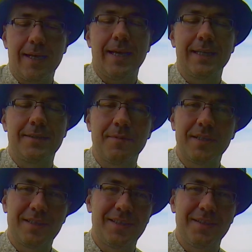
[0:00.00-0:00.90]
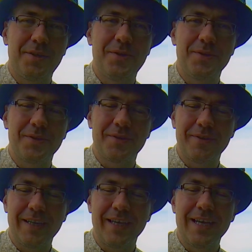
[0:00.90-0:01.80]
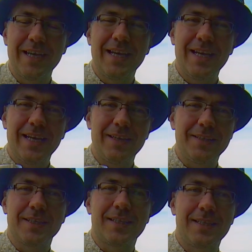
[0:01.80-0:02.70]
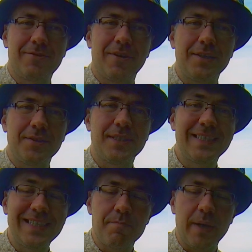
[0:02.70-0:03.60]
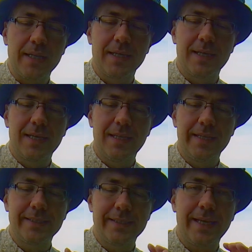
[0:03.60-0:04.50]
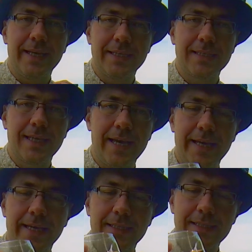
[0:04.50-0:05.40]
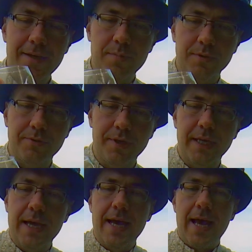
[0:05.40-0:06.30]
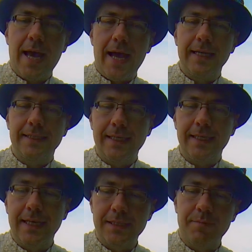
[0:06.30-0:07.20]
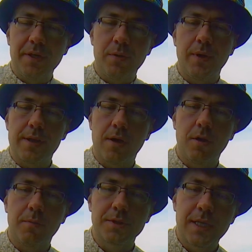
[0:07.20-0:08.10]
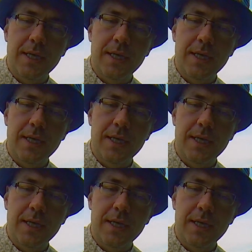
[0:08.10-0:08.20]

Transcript: guess, but you shouldn't really just try to sip it. This is a table drink, as it has been with almost